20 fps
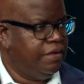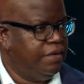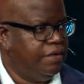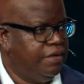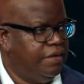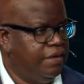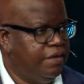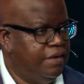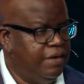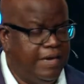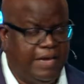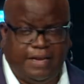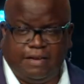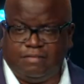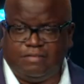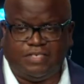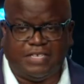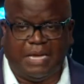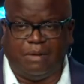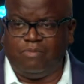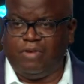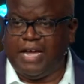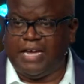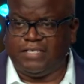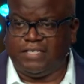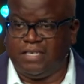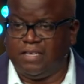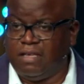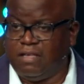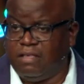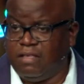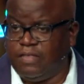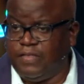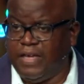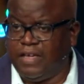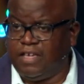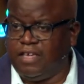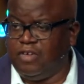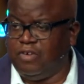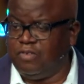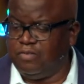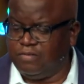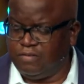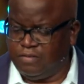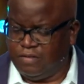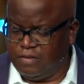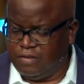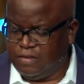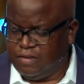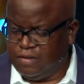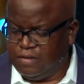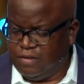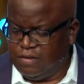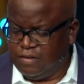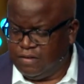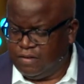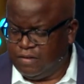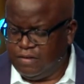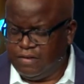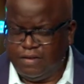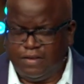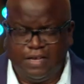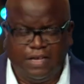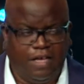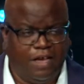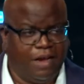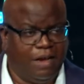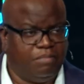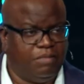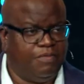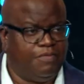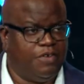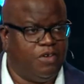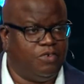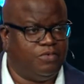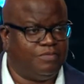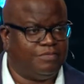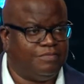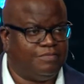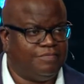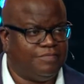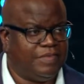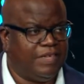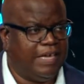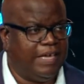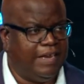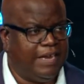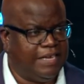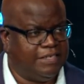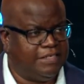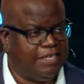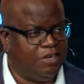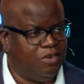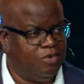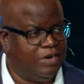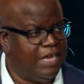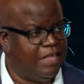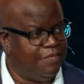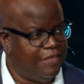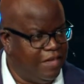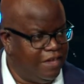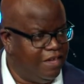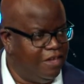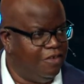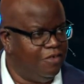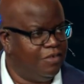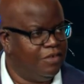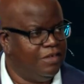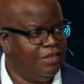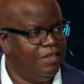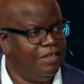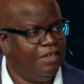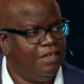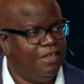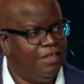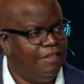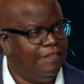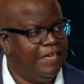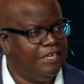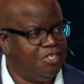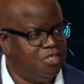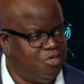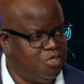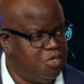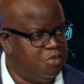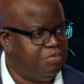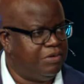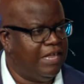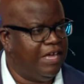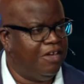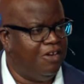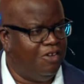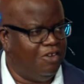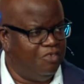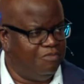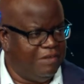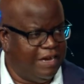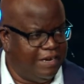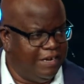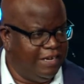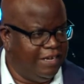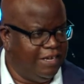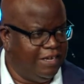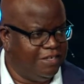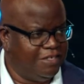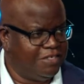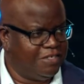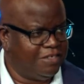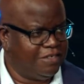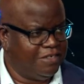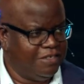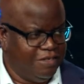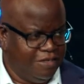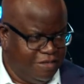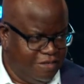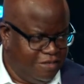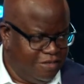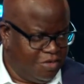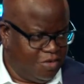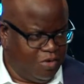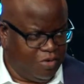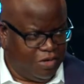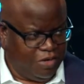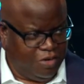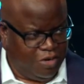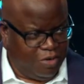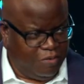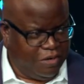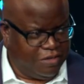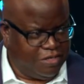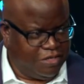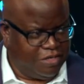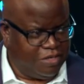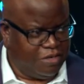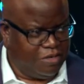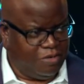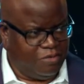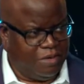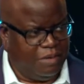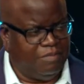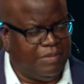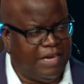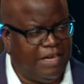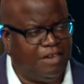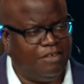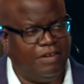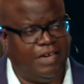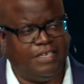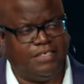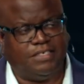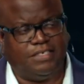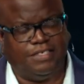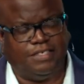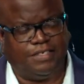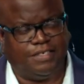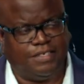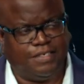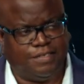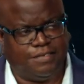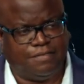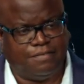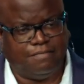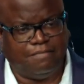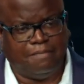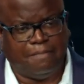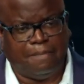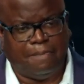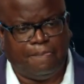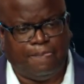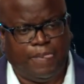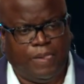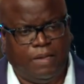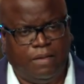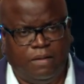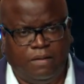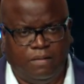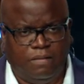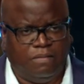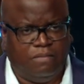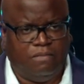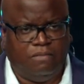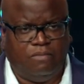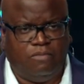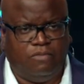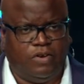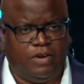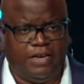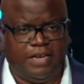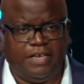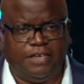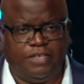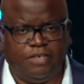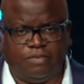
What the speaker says: Yeah. And same way, I said, thank you. Hung up the phone. And I said, Lord, I thank you that you supply all of my needs according to your riches and glory by Christ Jesus. What did I